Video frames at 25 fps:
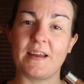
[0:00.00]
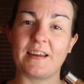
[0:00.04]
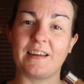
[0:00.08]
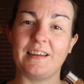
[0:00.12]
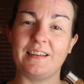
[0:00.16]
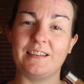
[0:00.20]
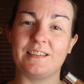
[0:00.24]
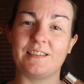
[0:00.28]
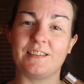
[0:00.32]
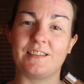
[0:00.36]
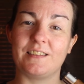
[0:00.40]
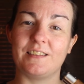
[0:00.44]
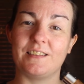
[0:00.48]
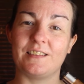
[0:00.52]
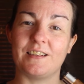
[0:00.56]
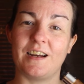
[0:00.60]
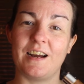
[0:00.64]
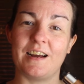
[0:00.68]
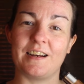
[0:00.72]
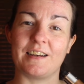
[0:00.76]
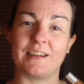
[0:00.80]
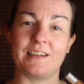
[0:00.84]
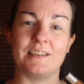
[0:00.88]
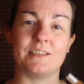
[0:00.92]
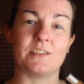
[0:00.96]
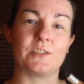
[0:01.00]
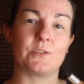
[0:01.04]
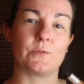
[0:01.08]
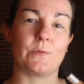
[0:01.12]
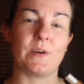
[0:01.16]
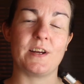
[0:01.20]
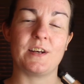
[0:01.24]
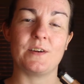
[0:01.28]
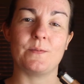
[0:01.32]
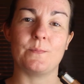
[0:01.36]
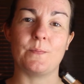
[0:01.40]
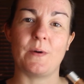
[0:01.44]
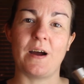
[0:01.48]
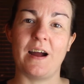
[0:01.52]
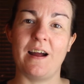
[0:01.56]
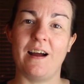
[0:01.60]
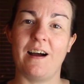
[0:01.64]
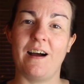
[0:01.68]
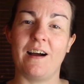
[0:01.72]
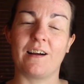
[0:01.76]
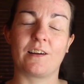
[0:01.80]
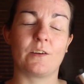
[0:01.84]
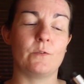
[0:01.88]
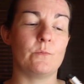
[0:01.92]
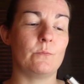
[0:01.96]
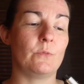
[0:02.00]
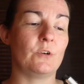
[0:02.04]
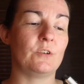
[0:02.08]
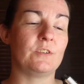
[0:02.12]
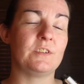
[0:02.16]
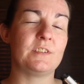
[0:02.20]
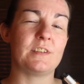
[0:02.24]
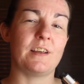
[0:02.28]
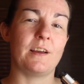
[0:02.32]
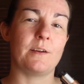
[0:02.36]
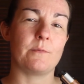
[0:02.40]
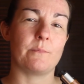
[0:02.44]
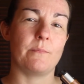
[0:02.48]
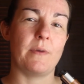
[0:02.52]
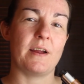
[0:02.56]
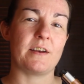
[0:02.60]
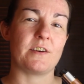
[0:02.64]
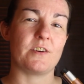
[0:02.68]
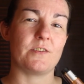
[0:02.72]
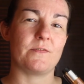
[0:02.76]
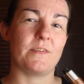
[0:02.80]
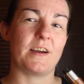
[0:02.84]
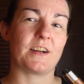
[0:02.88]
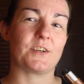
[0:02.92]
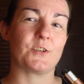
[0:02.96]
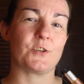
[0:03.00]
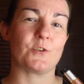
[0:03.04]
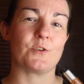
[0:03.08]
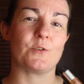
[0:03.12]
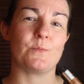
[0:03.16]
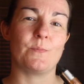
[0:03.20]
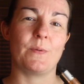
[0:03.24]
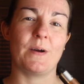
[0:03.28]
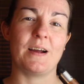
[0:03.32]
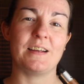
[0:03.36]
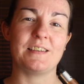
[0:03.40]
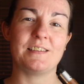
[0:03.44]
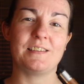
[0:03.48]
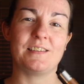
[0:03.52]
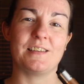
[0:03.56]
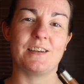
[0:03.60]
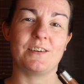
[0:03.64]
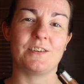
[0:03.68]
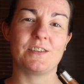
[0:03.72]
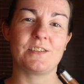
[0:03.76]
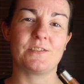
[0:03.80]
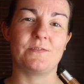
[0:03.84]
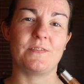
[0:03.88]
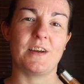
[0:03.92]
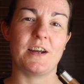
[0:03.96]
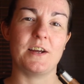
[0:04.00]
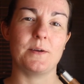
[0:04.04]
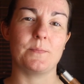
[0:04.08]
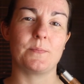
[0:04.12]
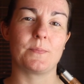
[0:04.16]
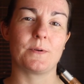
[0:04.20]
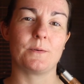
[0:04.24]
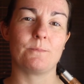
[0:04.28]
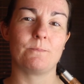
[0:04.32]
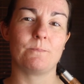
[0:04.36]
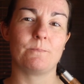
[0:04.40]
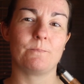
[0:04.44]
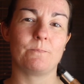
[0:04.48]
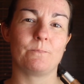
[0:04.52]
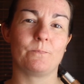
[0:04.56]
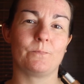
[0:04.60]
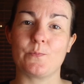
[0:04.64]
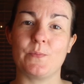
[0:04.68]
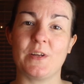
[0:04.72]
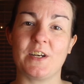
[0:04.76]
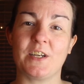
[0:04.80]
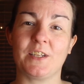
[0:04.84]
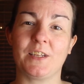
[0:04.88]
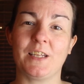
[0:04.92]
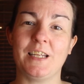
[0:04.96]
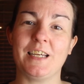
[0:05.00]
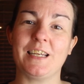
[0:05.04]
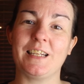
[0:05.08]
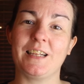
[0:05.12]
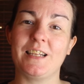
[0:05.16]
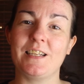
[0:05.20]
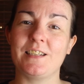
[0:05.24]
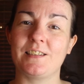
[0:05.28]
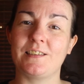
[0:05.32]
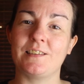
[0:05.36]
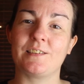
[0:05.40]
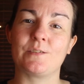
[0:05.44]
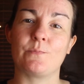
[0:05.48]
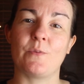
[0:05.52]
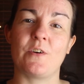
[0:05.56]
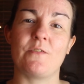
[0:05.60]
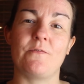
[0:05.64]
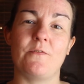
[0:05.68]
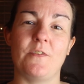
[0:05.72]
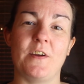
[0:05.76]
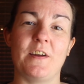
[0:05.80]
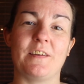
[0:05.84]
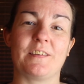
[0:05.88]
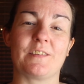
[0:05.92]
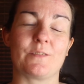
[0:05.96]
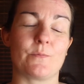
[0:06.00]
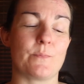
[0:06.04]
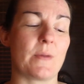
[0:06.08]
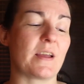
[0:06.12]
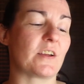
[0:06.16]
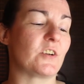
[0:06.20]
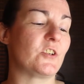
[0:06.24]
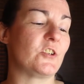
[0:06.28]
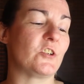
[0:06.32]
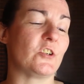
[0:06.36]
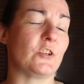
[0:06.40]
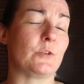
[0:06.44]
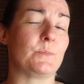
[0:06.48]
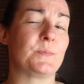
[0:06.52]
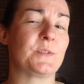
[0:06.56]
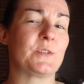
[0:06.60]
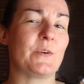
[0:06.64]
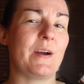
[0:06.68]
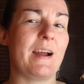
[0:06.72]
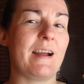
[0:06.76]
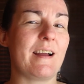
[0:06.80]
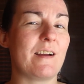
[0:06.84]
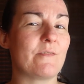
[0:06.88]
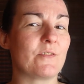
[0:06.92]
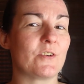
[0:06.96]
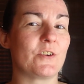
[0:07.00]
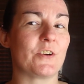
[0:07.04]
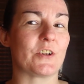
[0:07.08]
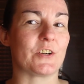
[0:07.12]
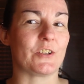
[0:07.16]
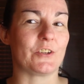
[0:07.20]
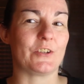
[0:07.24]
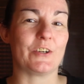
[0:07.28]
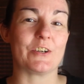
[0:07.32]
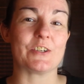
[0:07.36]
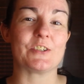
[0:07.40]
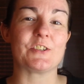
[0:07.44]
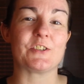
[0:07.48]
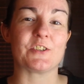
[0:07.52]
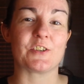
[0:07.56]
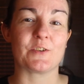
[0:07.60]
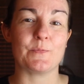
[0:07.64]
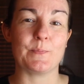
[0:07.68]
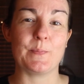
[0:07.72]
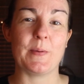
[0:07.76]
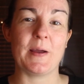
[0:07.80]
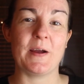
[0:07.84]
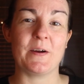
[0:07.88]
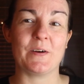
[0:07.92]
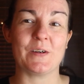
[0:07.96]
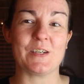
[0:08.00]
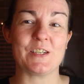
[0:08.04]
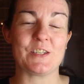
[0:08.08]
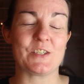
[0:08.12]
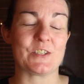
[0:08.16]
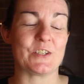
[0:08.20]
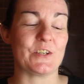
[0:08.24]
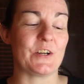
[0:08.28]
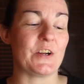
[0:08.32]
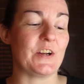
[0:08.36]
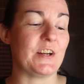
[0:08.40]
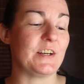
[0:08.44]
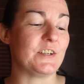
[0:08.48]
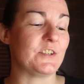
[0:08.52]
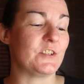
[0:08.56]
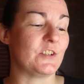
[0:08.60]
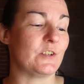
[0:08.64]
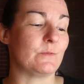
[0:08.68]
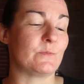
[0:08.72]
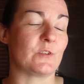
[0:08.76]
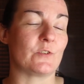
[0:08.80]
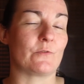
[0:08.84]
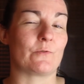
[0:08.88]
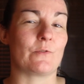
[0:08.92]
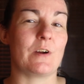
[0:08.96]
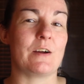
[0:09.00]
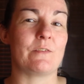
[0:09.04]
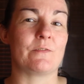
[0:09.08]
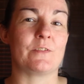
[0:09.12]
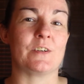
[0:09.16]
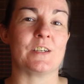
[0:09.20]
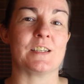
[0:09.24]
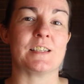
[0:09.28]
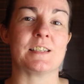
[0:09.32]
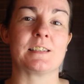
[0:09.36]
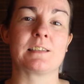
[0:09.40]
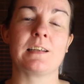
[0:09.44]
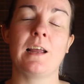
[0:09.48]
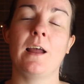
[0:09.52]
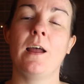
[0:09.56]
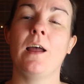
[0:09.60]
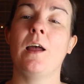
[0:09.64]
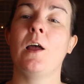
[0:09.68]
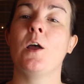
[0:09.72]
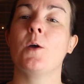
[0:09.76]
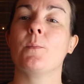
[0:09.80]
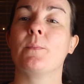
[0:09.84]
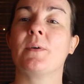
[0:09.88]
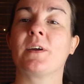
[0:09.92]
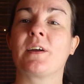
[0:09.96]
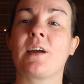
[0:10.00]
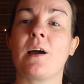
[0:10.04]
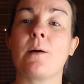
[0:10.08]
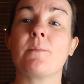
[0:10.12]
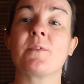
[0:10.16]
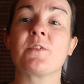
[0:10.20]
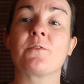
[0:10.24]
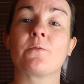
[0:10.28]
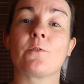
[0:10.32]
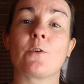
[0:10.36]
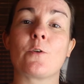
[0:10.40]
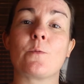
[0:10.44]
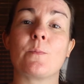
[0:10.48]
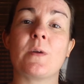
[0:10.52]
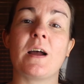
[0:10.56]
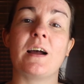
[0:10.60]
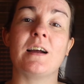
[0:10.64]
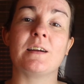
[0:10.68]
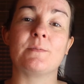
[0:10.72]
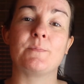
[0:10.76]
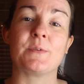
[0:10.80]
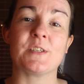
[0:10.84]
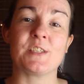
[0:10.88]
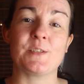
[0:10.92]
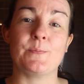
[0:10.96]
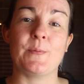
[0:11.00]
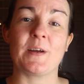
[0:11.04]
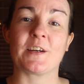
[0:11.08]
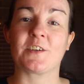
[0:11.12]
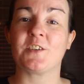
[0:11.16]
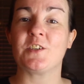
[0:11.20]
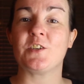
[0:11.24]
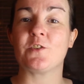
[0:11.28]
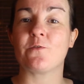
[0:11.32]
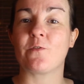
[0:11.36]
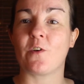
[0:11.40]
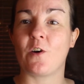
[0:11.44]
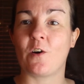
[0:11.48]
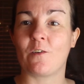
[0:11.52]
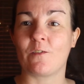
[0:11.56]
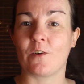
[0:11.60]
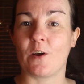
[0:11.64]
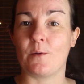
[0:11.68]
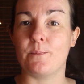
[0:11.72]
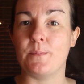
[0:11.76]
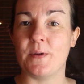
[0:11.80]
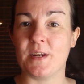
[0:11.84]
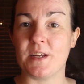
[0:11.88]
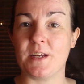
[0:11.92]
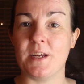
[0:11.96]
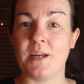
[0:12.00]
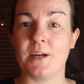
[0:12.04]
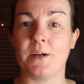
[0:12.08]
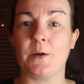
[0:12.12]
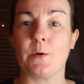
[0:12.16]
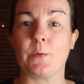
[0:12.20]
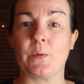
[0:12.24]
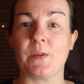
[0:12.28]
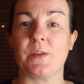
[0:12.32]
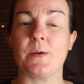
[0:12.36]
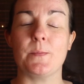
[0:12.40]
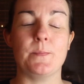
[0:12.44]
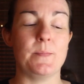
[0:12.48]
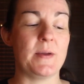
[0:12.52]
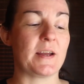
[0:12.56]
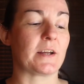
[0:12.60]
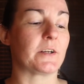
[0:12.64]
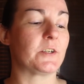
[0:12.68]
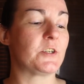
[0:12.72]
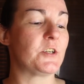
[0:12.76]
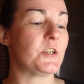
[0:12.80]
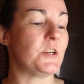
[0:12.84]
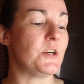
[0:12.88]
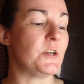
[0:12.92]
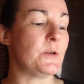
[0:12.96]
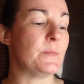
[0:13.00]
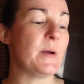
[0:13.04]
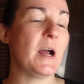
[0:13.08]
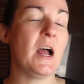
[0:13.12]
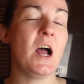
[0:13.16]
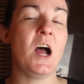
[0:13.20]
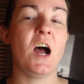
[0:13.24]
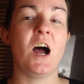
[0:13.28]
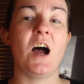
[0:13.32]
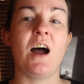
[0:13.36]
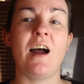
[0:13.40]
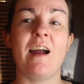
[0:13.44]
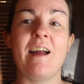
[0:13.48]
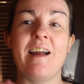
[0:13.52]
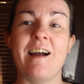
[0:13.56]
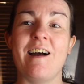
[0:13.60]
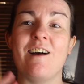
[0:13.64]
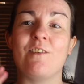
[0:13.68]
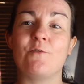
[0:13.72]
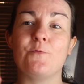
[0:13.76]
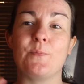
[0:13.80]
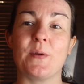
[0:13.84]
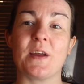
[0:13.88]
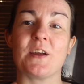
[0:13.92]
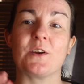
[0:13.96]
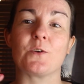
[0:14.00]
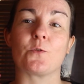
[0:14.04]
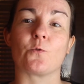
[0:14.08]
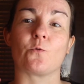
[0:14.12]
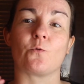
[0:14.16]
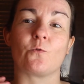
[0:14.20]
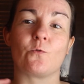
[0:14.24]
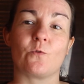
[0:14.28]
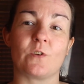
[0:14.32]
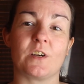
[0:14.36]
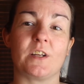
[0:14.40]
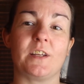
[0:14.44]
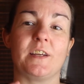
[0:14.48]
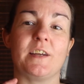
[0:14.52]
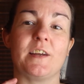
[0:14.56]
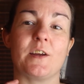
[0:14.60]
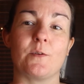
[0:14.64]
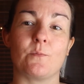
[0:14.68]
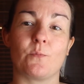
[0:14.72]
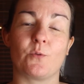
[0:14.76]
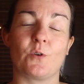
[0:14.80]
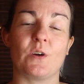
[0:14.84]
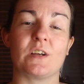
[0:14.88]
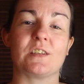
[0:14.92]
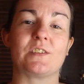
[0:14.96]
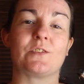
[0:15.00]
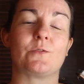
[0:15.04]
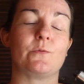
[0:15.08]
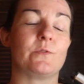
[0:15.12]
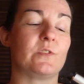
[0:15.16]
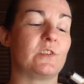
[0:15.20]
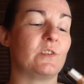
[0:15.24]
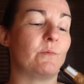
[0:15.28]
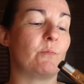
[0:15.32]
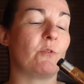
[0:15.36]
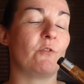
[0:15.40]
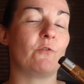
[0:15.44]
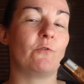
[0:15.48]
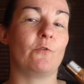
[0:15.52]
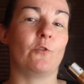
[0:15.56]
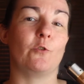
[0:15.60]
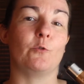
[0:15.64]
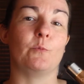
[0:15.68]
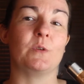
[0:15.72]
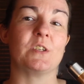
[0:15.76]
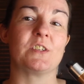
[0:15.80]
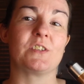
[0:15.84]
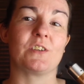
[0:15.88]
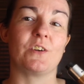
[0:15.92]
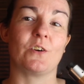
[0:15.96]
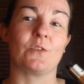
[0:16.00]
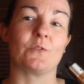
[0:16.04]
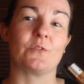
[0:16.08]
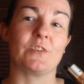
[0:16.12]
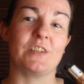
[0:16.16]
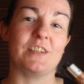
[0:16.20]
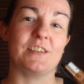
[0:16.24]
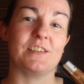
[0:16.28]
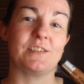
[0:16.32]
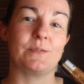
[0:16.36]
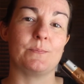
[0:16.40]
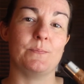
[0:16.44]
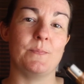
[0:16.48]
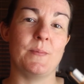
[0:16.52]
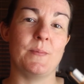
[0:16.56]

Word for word: mech is designed in Sweden by Arkham Mods and manufactured by Severus Admittedly, this is my first mech tube, so I haven't got a lot to compare it to in terms of reference. But coming from a perspective of a beginner with a mech tube, I have been really impressed with the performance of this